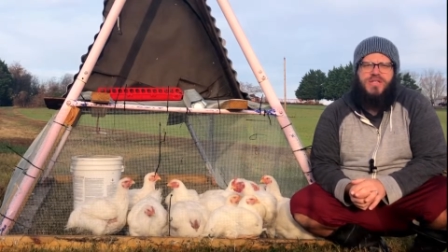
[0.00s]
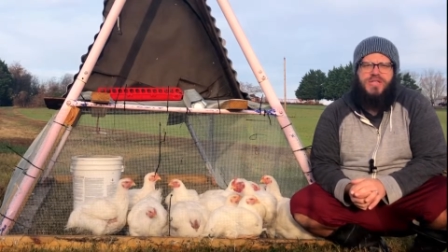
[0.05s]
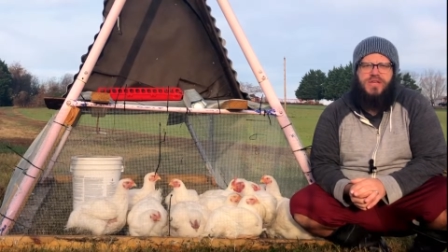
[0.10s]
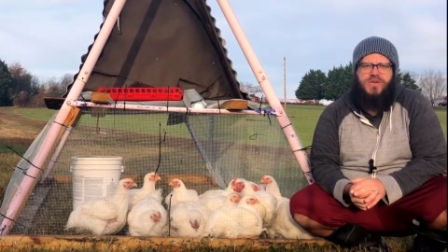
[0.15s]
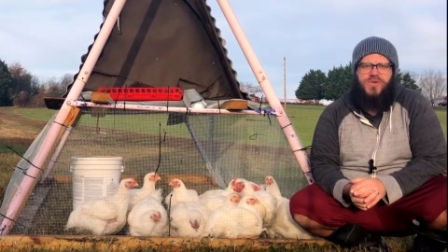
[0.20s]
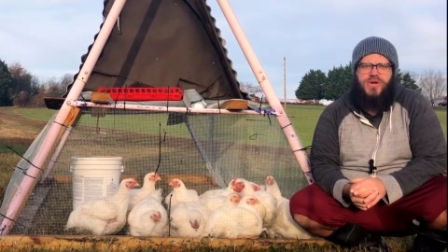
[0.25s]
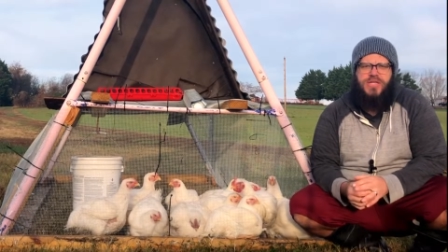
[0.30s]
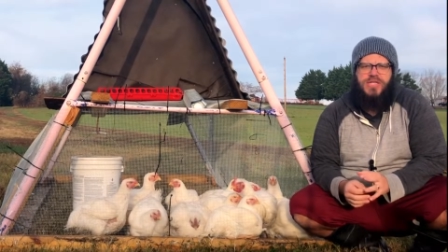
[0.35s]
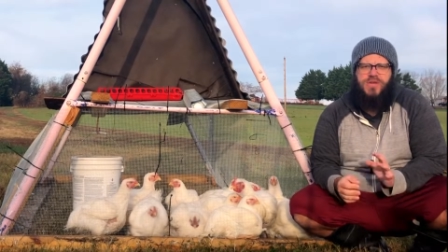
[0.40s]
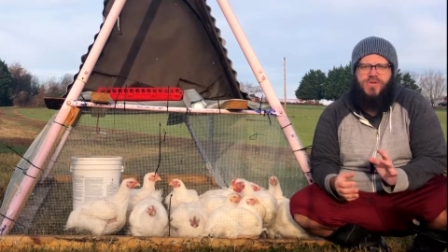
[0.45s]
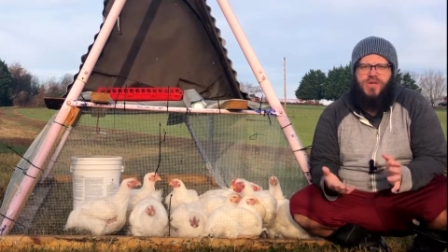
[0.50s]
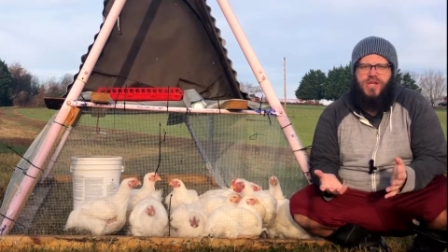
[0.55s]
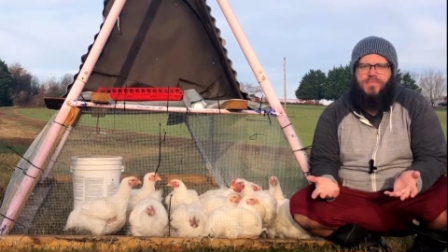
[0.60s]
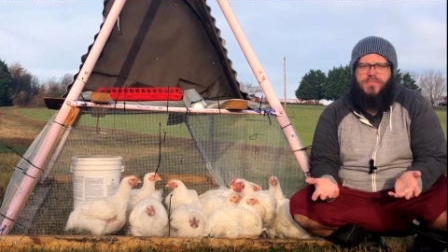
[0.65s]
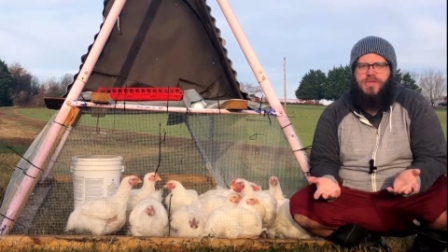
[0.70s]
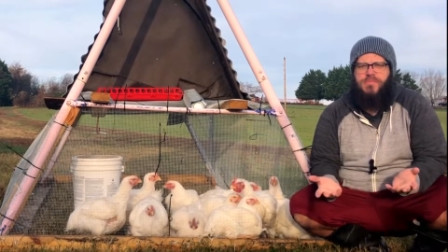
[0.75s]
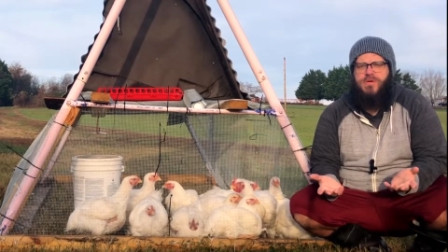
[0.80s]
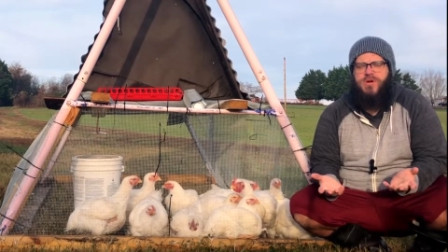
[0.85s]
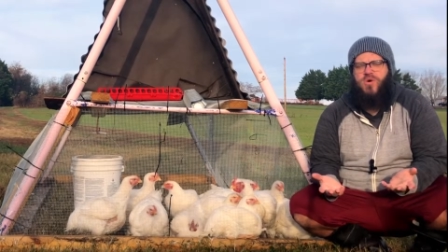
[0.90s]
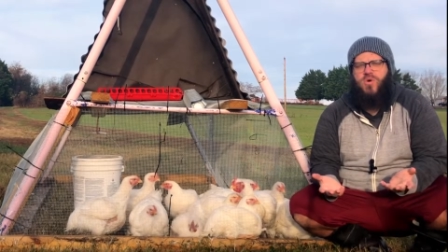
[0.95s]
so I still
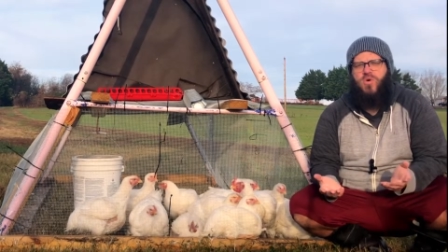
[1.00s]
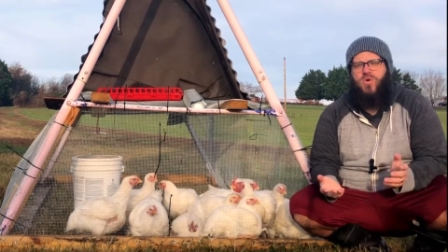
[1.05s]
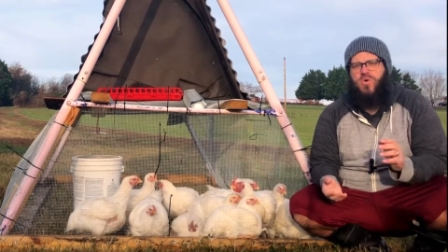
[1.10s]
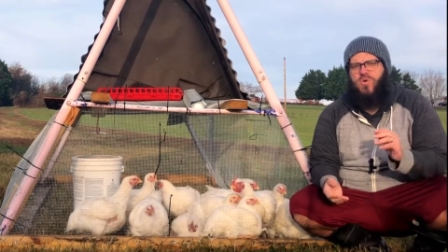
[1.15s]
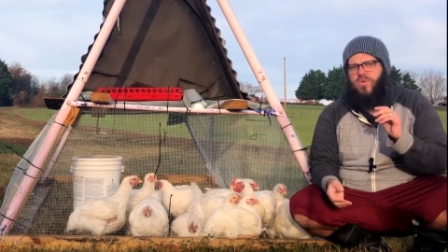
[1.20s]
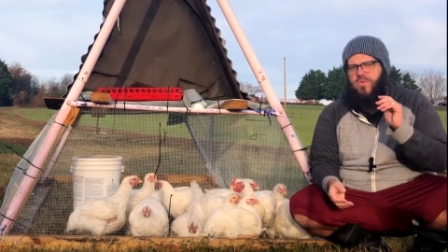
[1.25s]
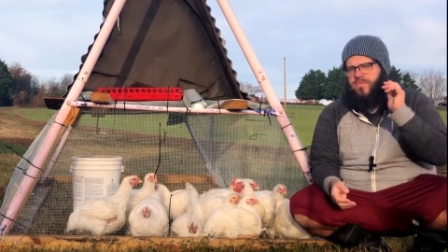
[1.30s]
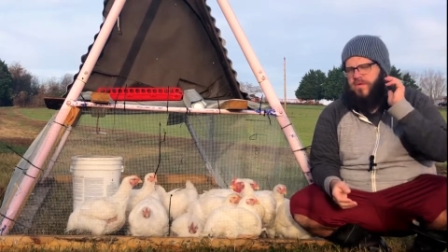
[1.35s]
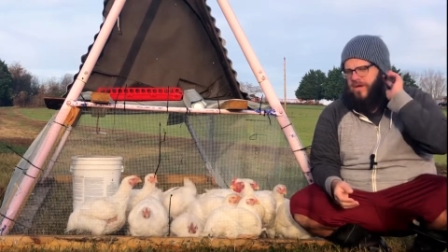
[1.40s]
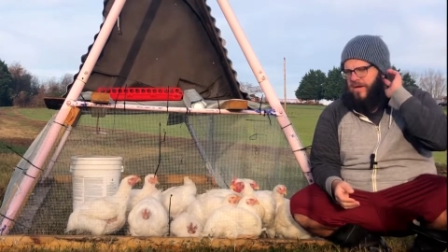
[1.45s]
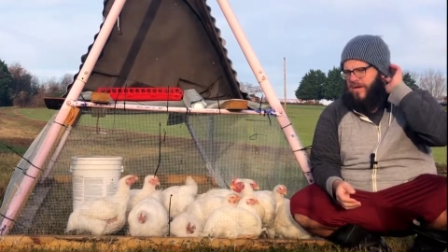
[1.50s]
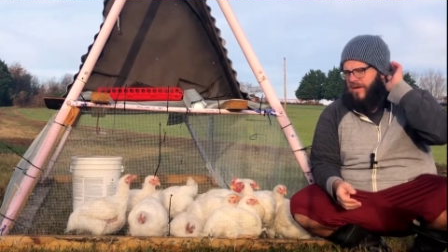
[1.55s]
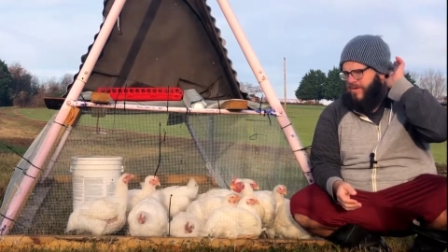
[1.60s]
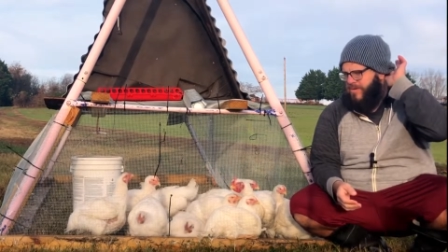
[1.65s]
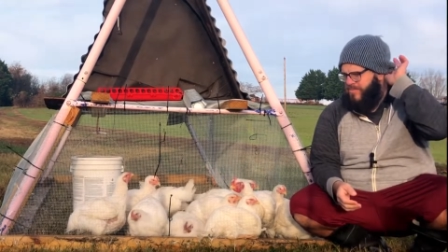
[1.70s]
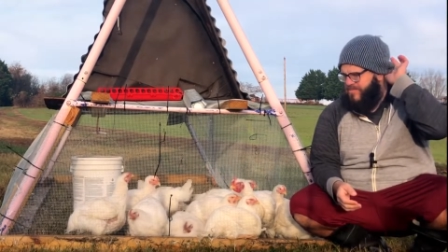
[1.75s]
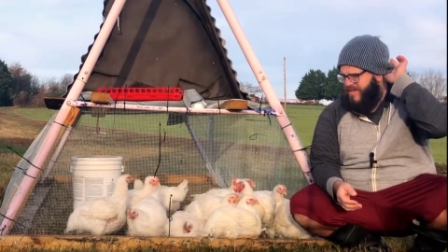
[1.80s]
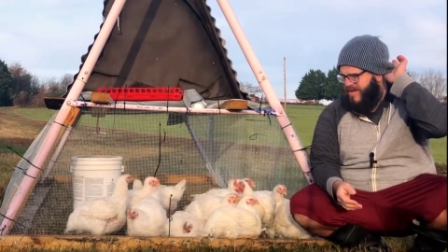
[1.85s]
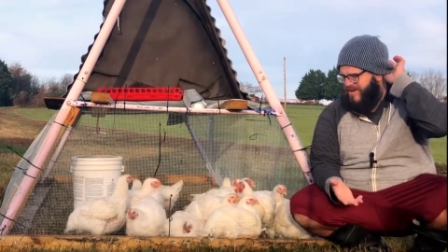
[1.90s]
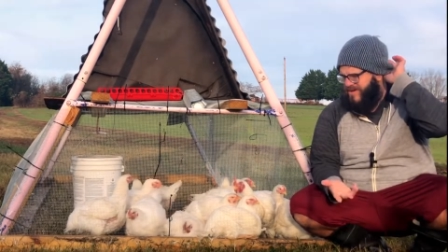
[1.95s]
kept them whole. You
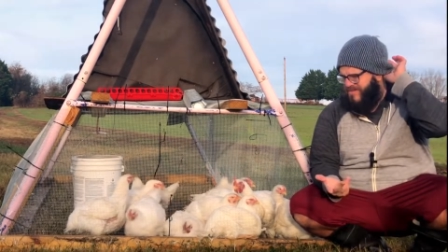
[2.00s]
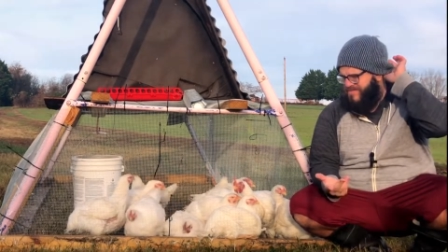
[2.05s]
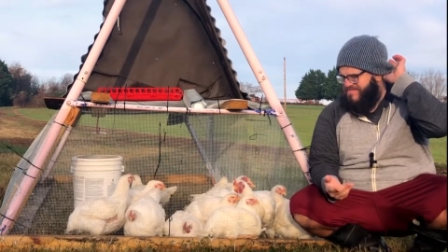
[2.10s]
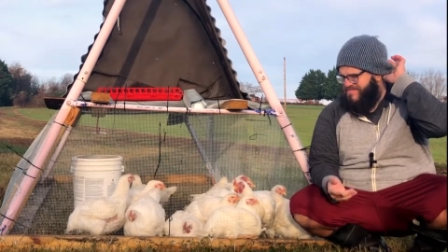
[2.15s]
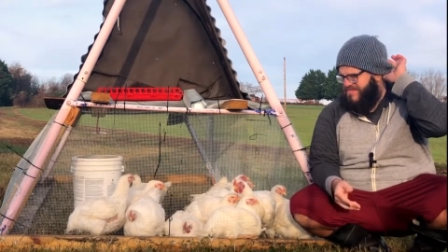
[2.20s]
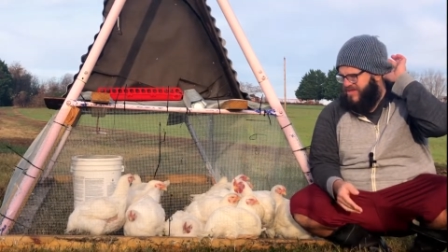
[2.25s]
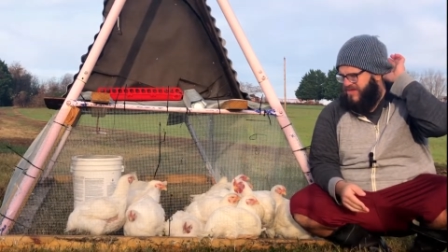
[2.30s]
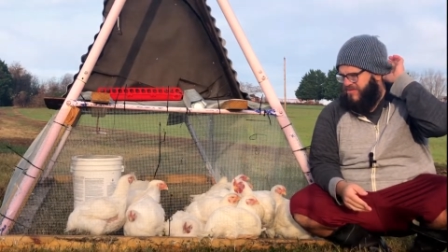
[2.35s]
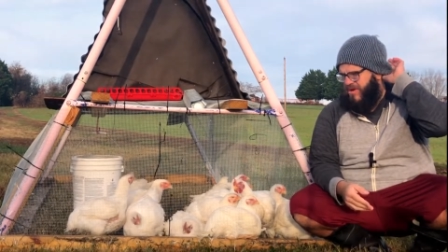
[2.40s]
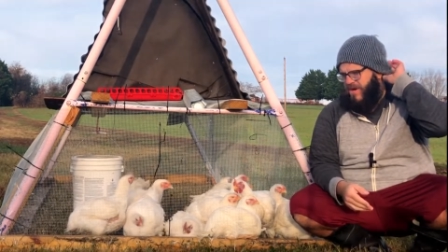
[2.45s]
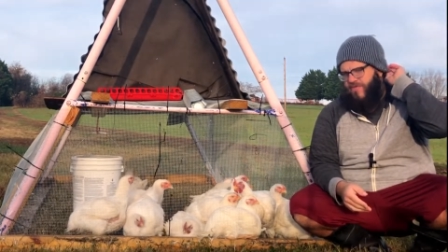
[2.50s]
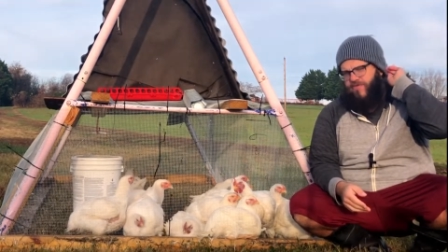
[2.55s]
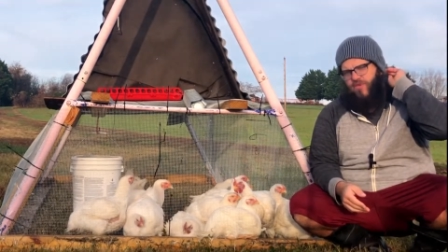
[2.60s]
know, they were 3 to